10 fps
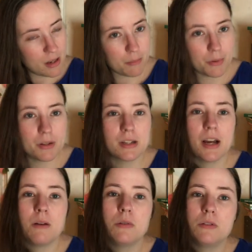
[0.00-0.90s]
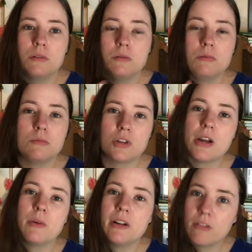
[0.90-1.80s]
But I will drink
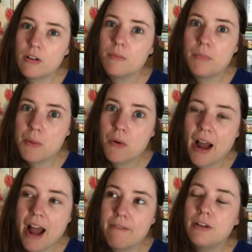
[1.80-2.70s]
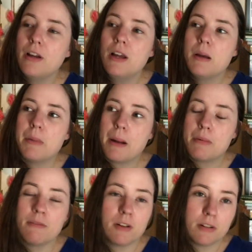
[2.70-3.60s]
whatever people have, but I
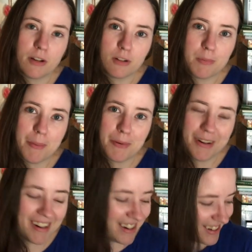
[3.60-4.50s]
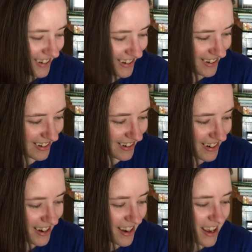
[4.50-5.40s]
prefer Doctor Pepper.
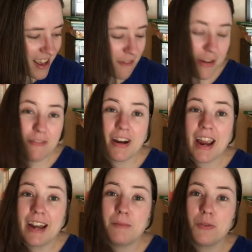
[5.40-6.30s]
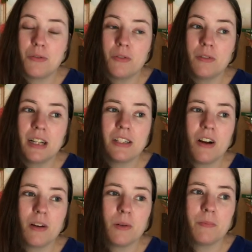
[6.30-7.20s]
Favorite animal, that's a
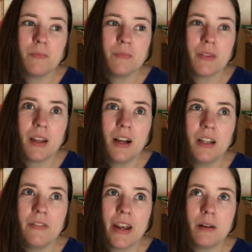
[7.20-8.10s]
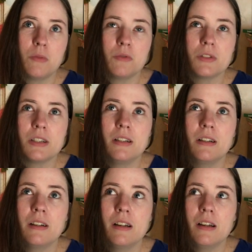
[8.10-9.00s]
hard one. I love animals.
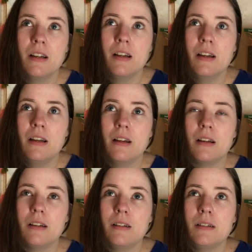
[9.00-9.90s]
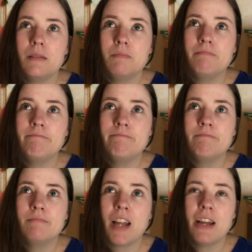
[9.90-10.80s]
Um,
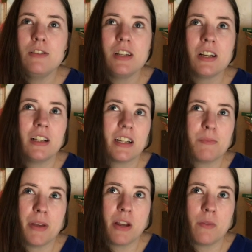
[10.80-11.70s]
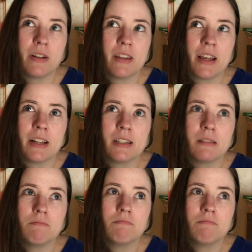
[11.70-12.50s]
I used to collect penguin things,